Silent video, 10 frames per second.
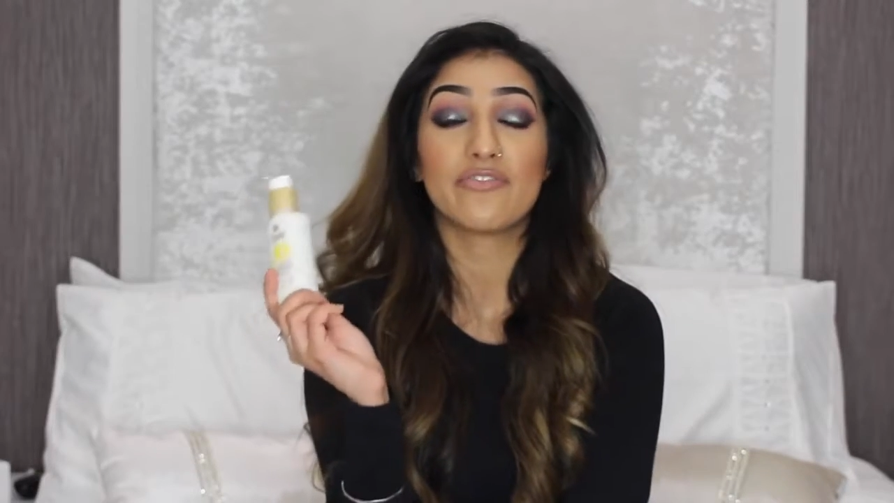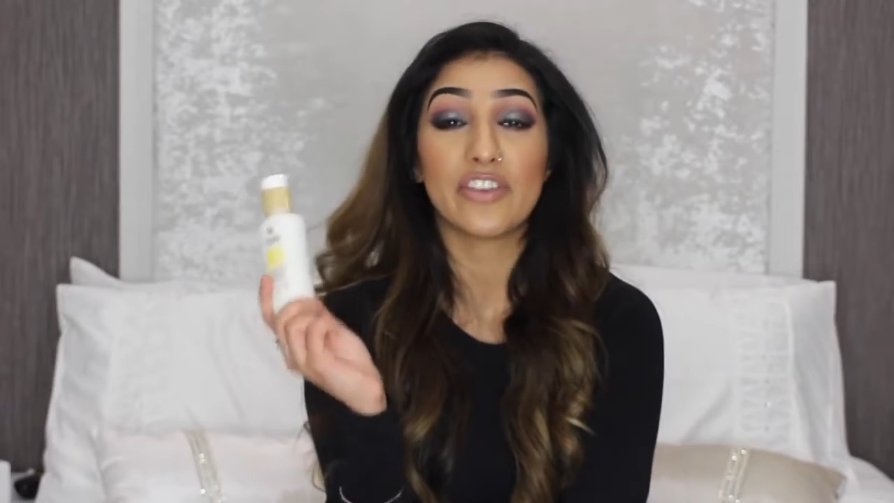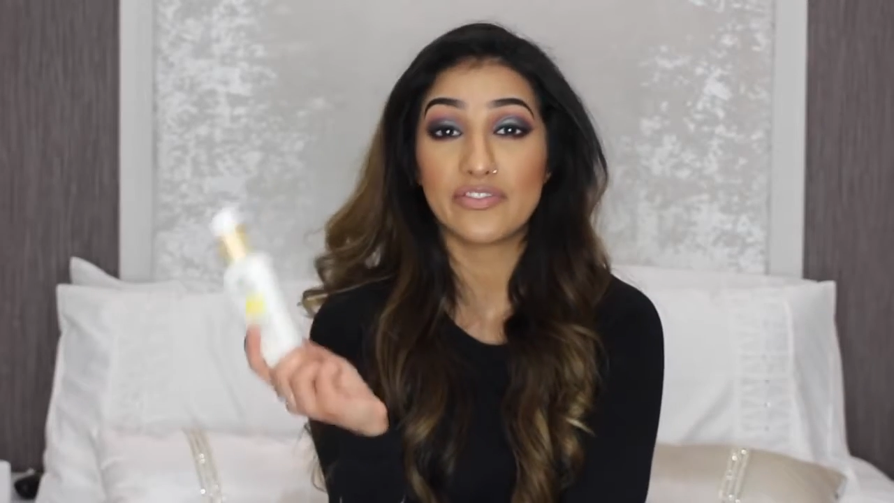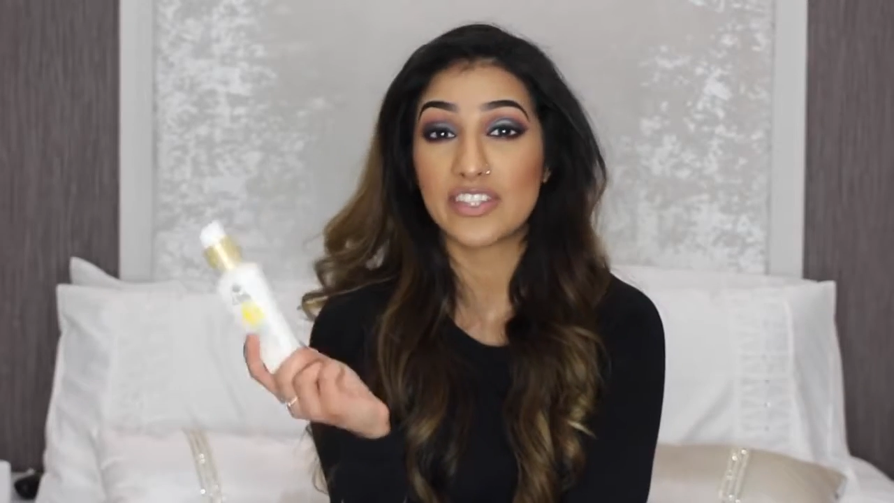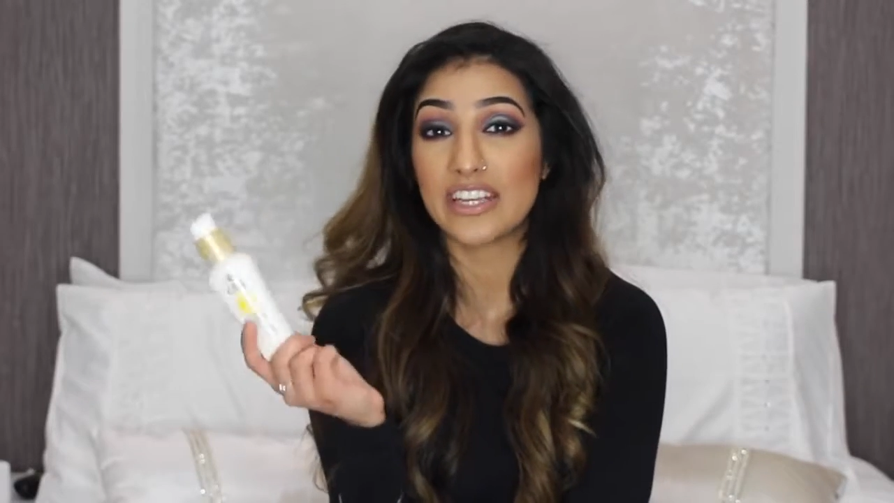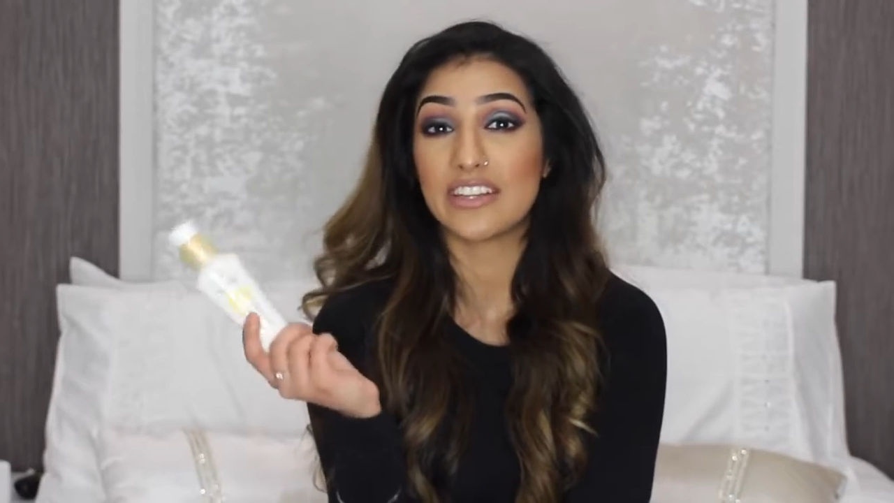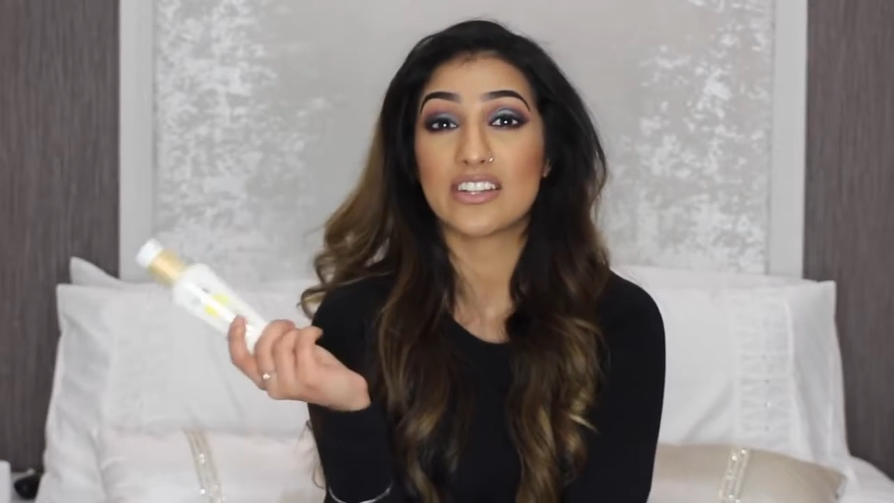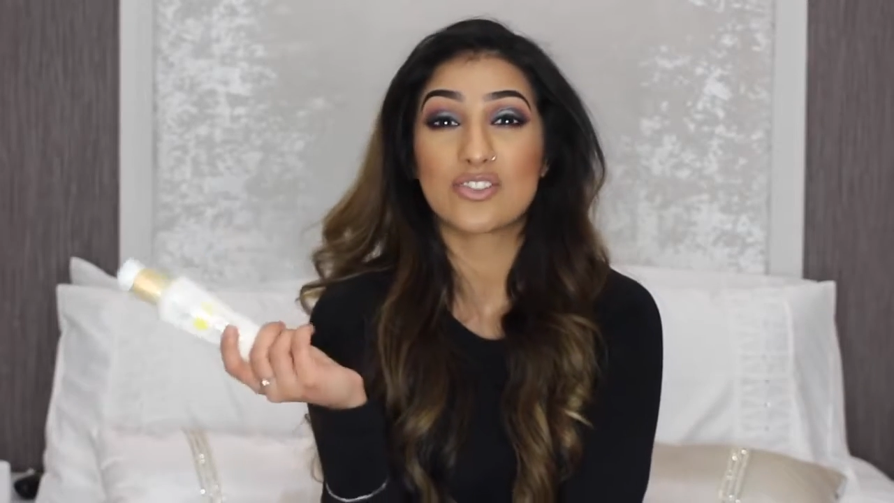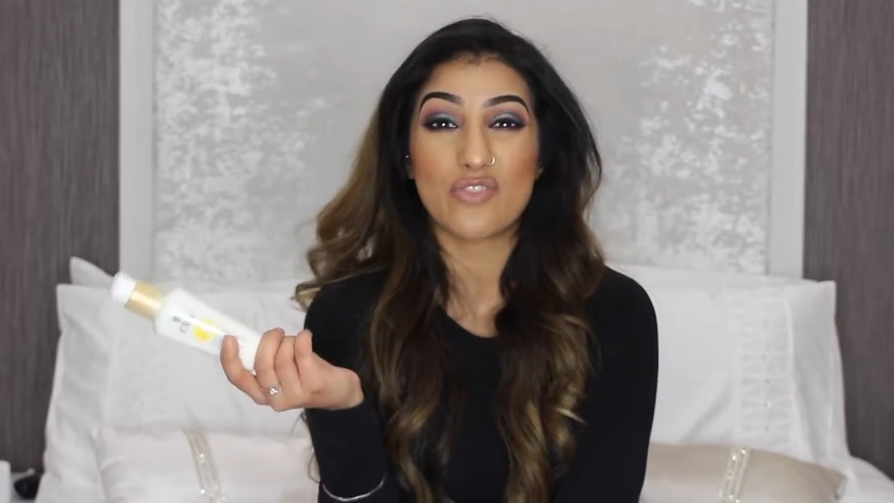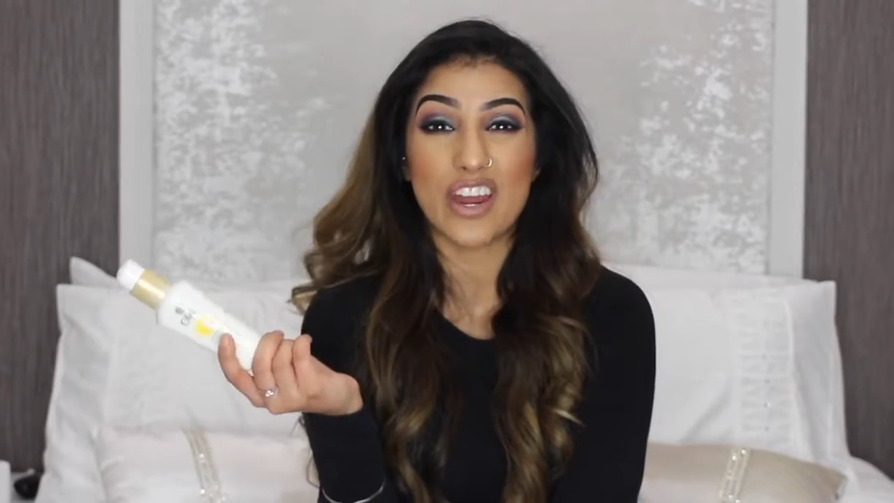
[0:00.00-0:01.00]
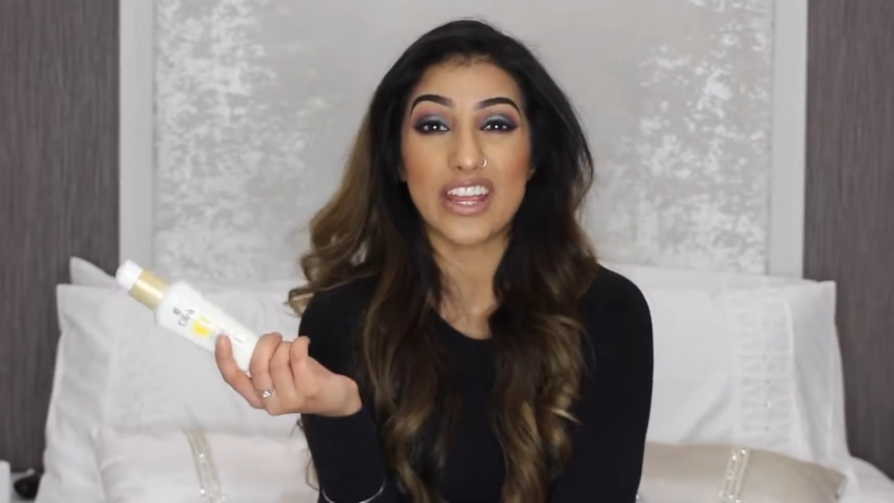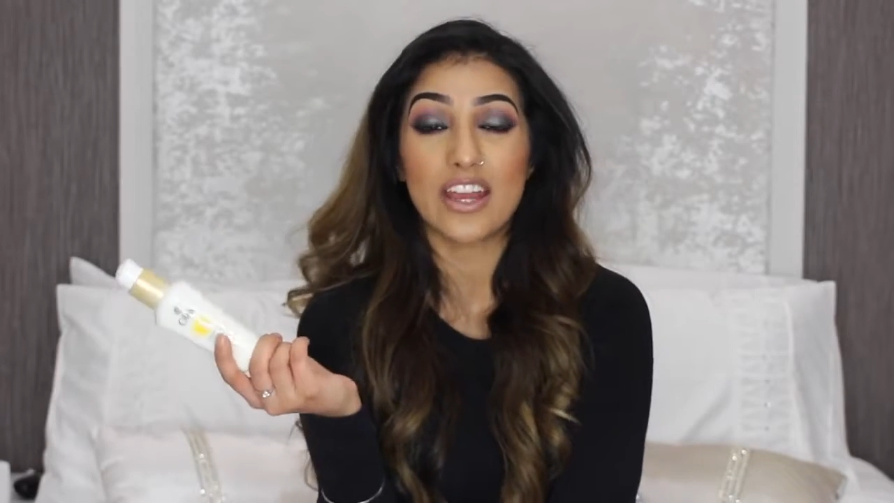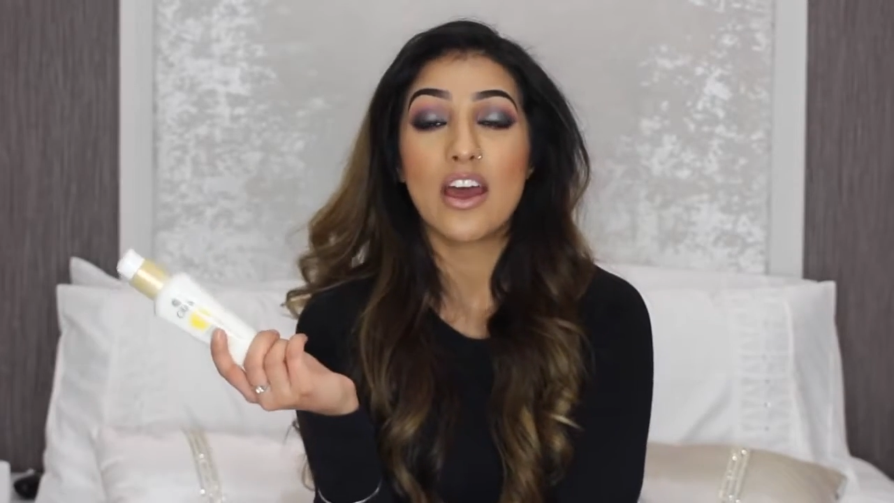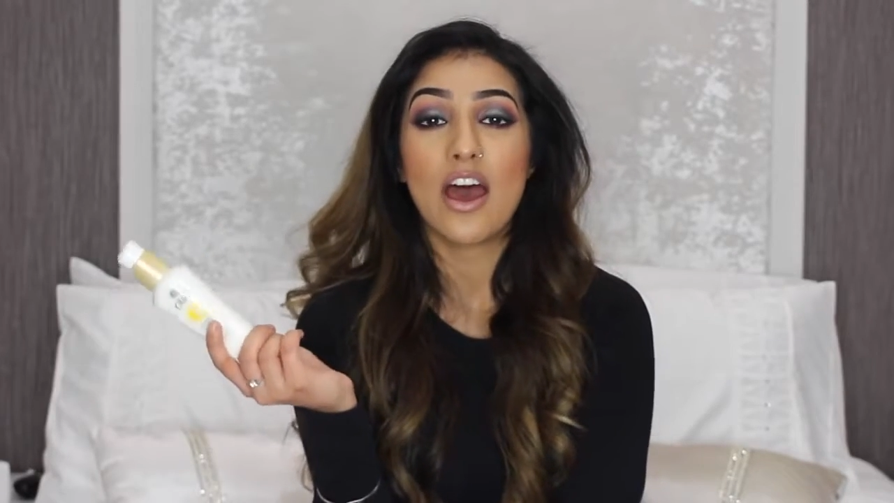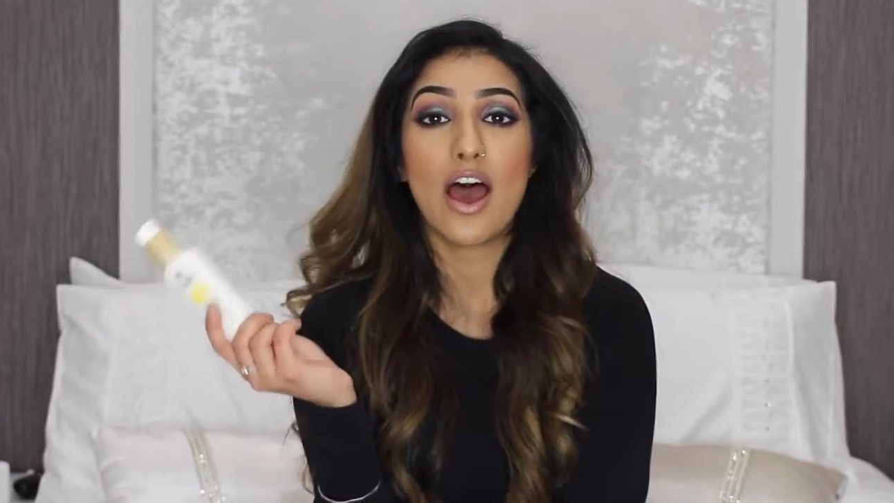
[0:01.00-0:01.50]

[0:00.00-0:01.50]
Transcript: 15 is great